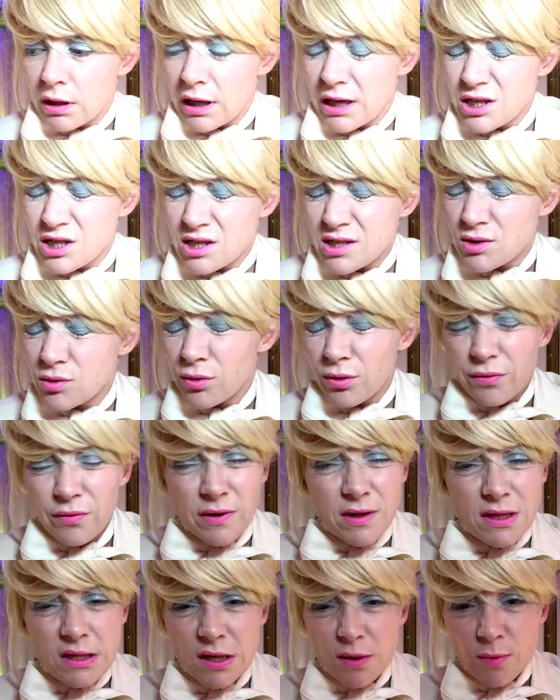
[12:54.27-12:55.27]
just sort of
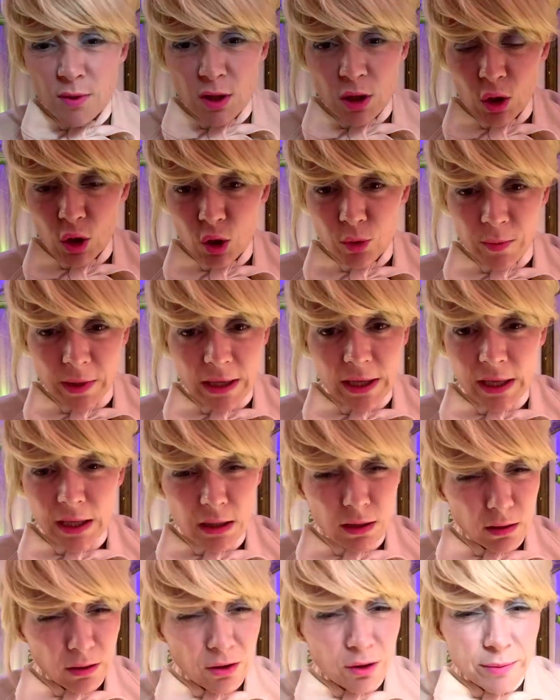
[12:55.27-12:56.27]
need someone to hold my
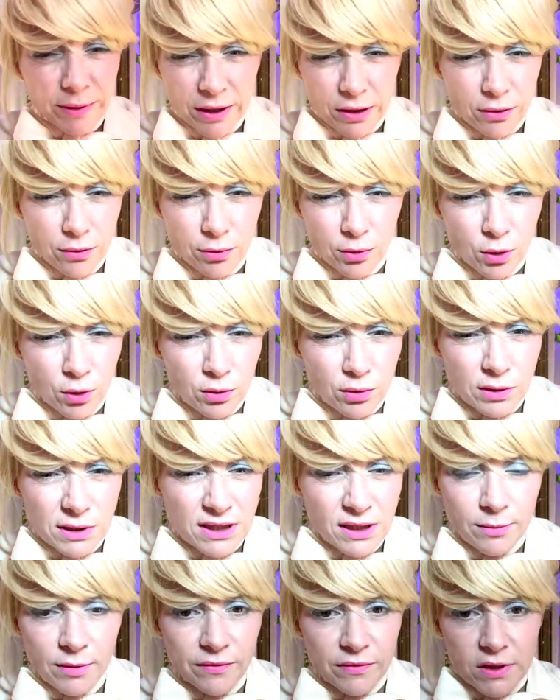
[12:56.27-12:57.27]
hand a little bit through
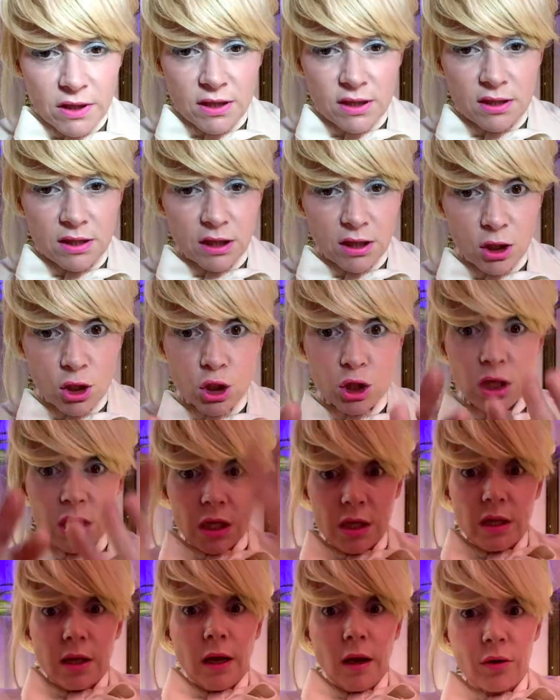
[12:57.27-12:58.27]
some of this,
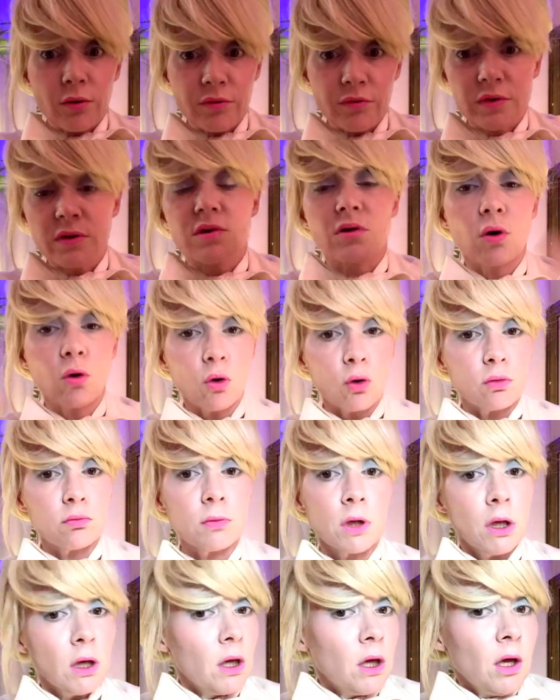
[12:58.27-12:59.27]
getting out of this hole,
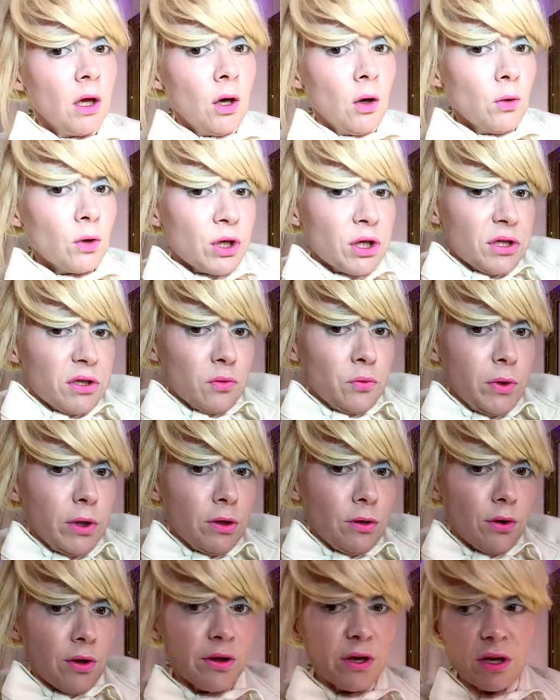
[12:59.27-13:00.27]
which is a
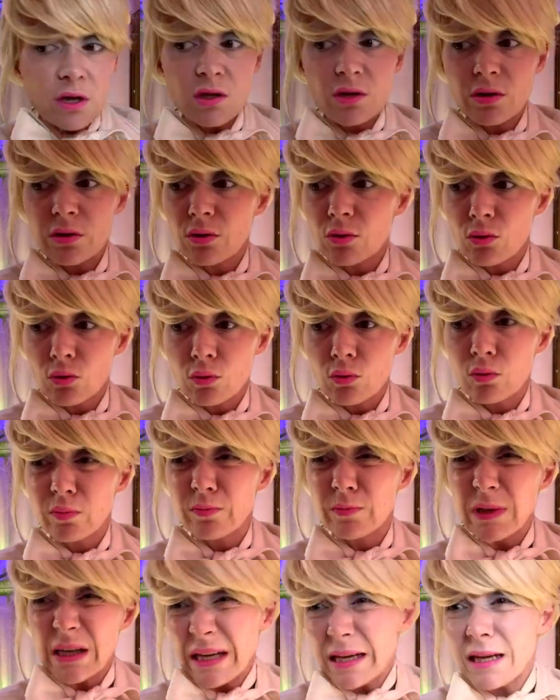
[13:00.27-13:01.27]
weird thing to
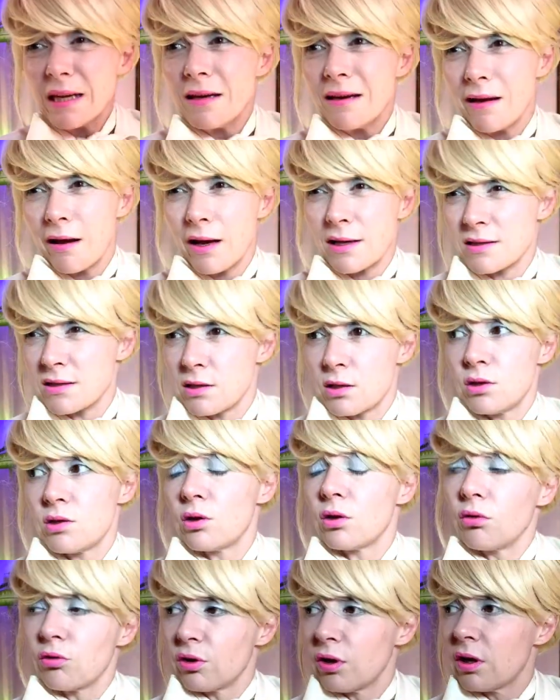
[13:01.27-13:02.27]
need as an
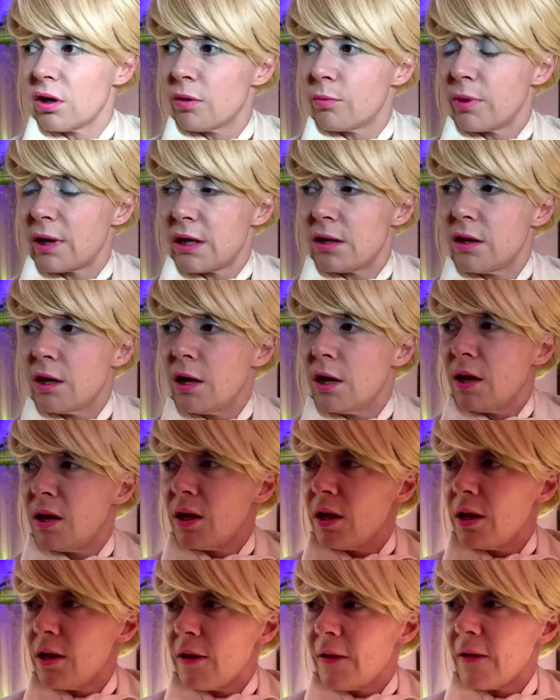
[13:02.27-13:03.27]
adult, but
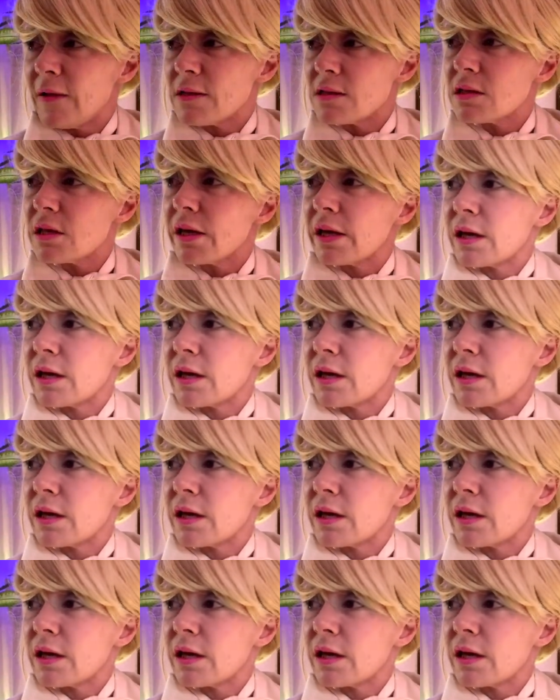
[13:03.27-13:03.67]
it's